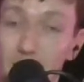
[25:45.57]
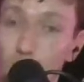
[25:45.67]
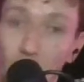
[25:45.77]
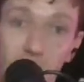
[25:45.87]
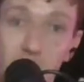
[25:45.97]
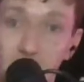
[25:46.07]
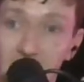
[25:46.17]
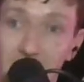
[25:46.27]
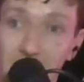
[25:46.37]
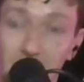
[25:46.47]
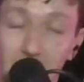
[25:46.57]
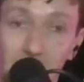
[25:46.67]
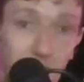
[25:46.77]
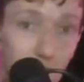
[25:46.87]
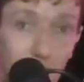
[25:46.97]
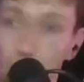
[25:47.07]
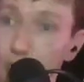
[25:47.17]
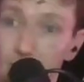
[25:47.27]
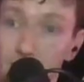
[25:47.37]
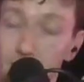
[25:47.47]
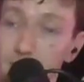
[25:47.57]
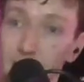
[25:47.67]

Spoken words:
100% look up.